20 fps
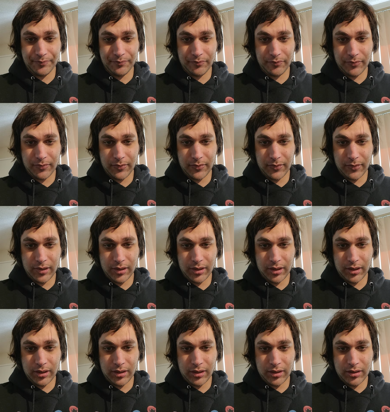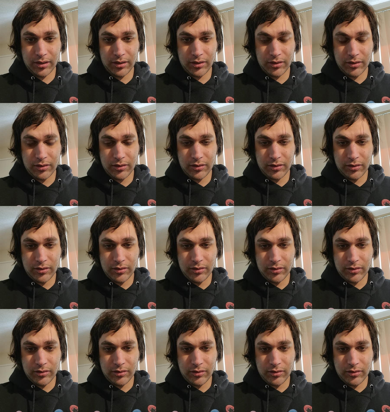
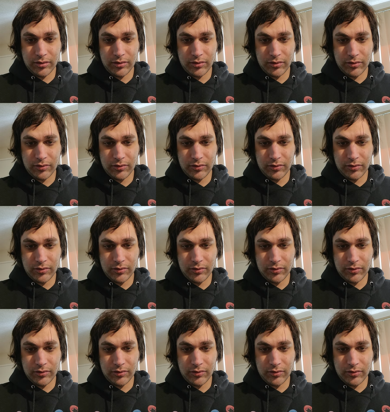[no speech]